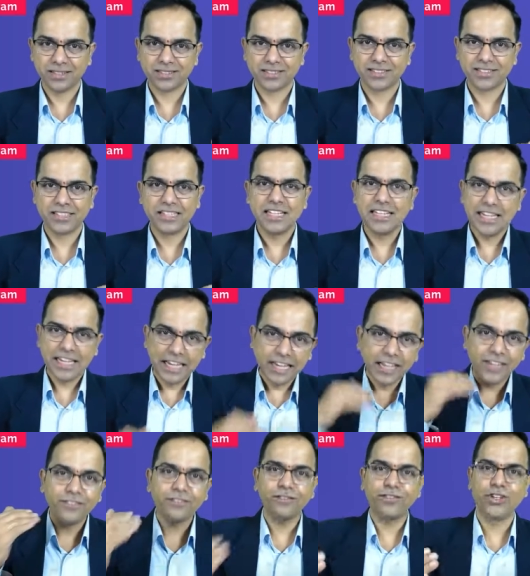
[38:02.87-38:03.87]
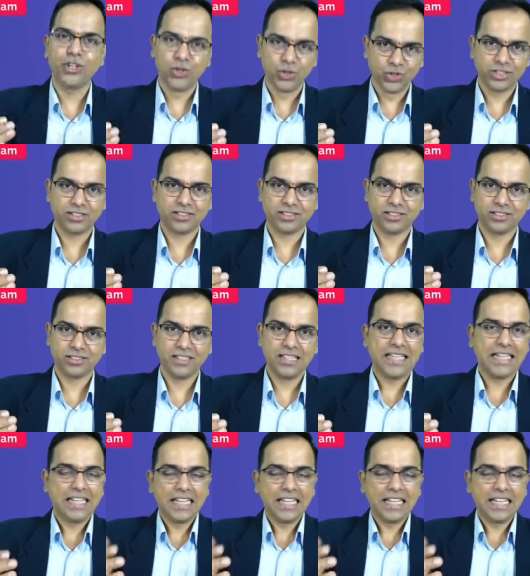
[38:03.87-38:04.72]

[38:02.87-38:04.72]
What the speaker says: in future, if say